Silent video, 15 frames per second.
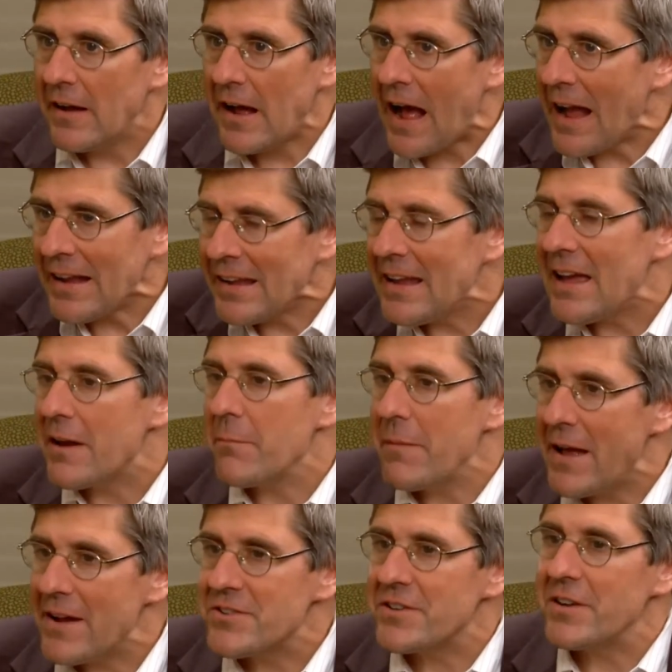I can't
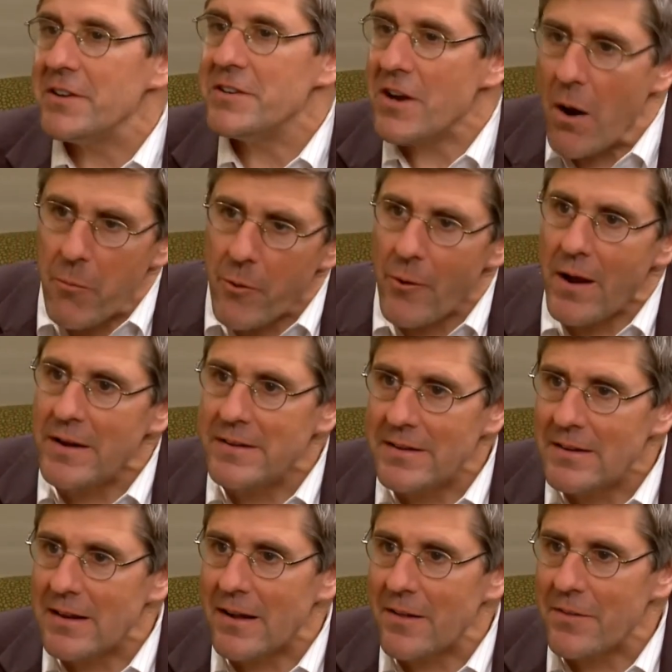imagine a dumber
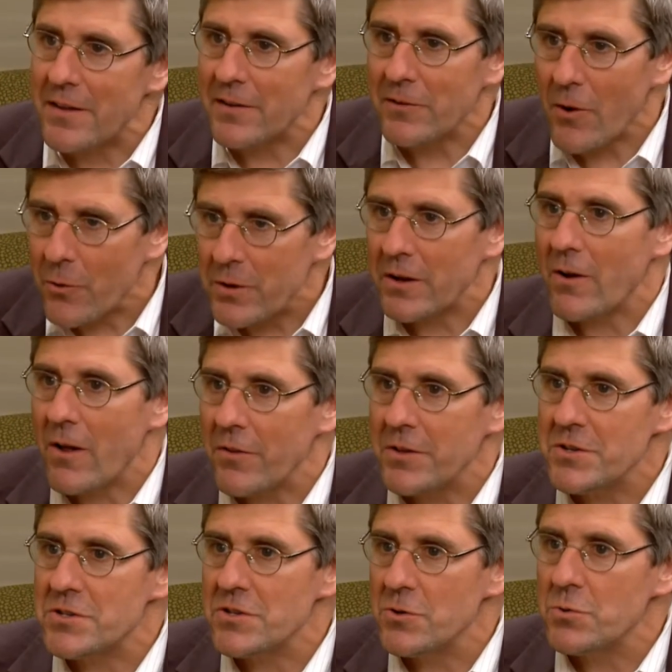idea than loading all
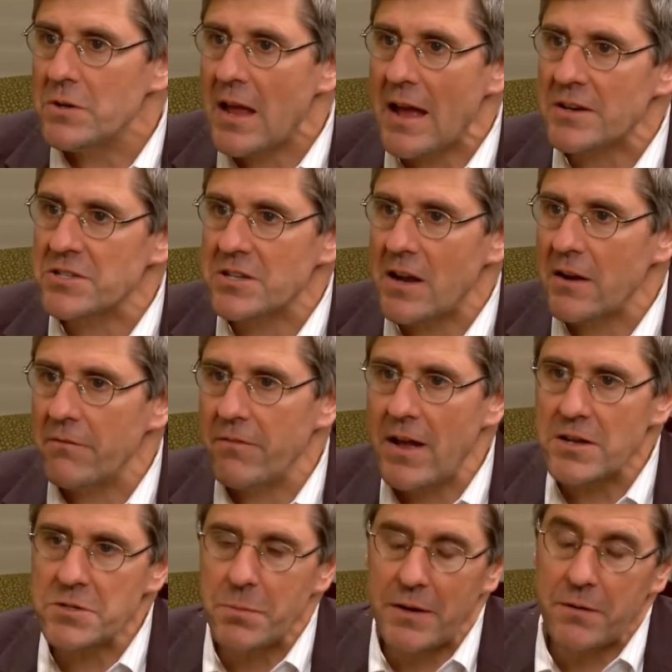these new taxes on
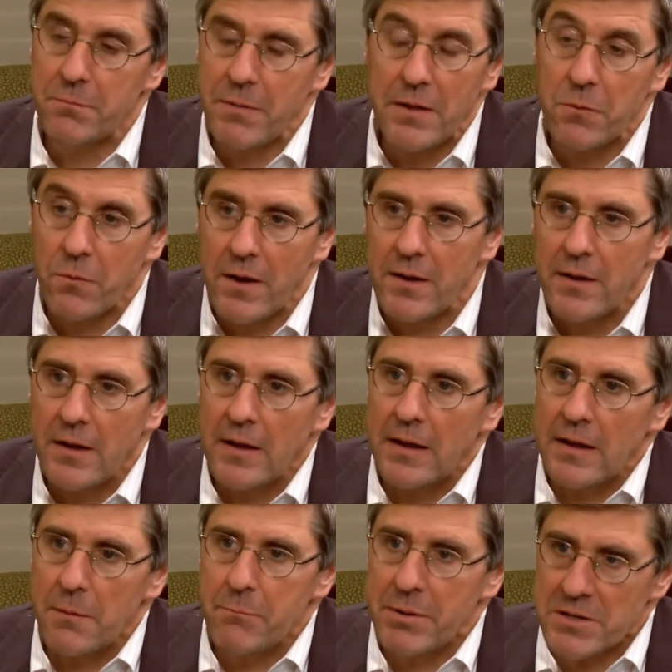investment. And by the way,
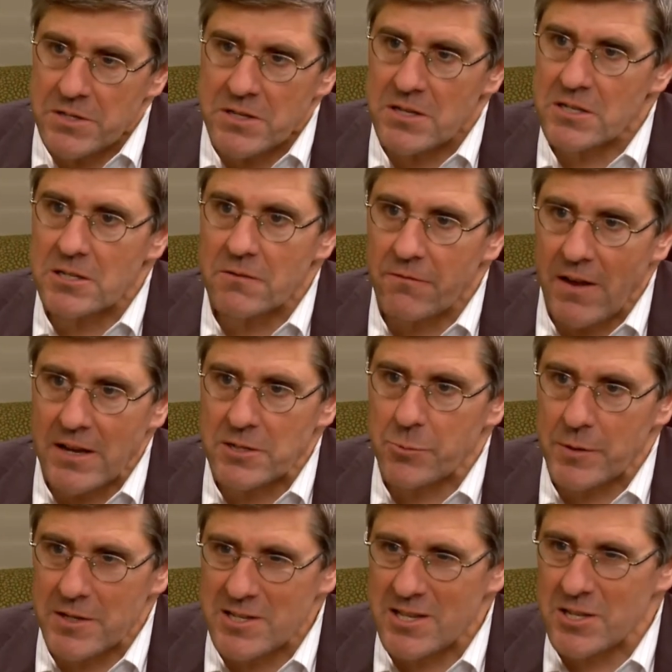business
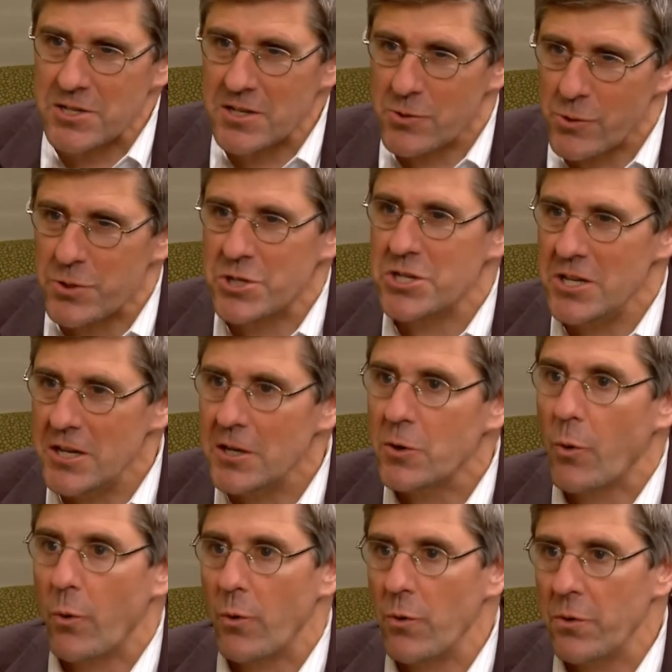investment is the sort of seed
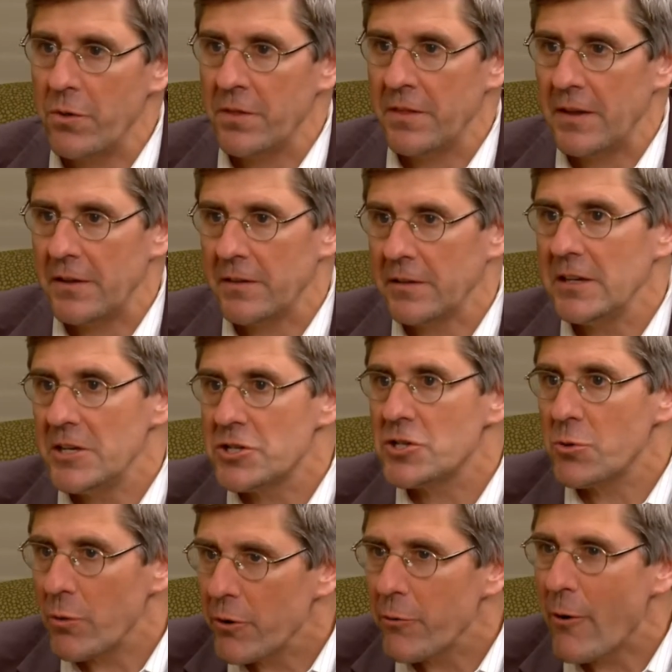core that leads
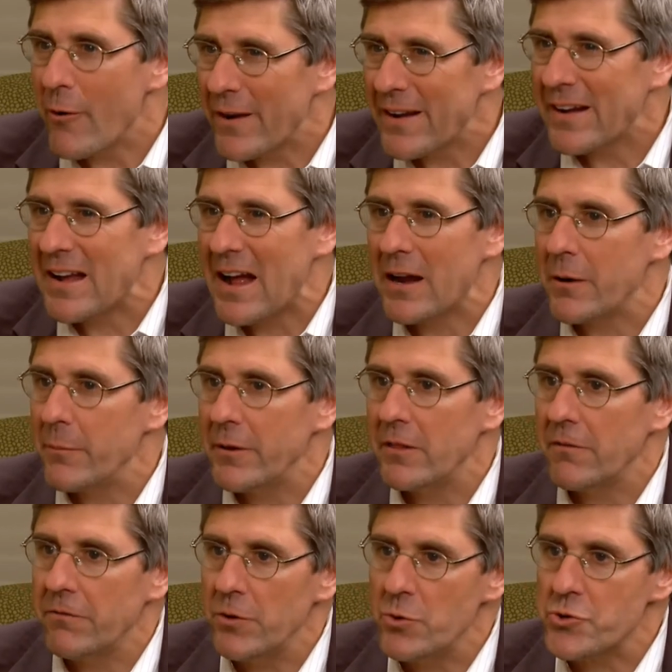to a growing economy in
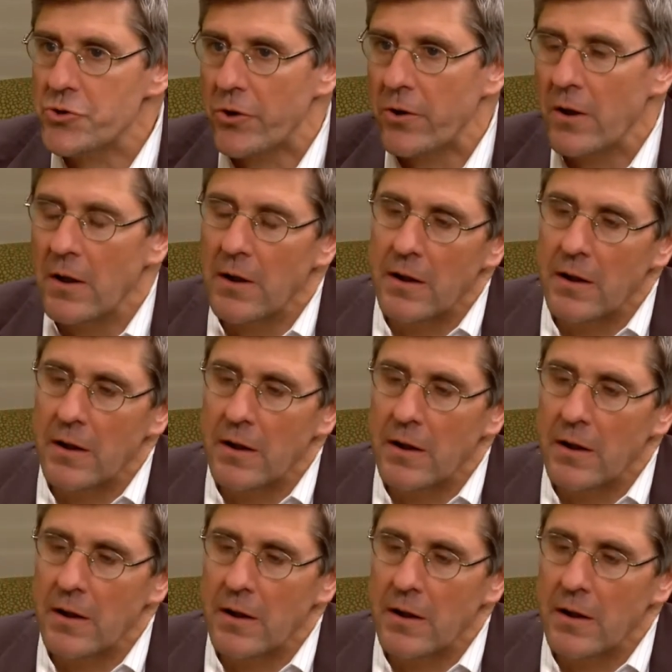the future.